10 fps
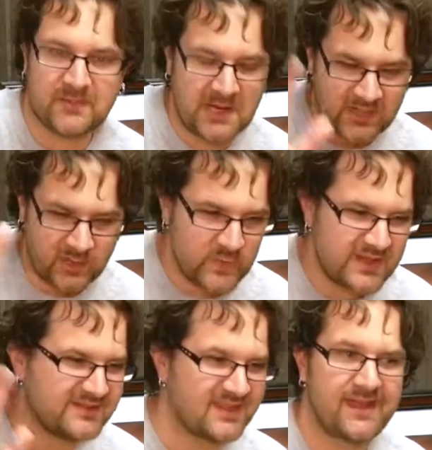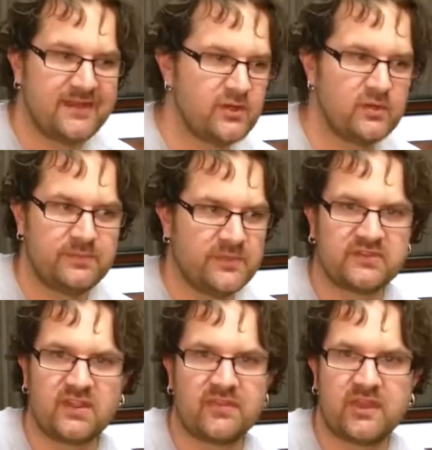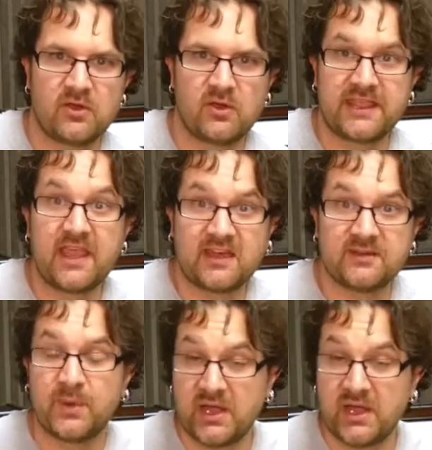I'm not going to resend you the stuff that you already got,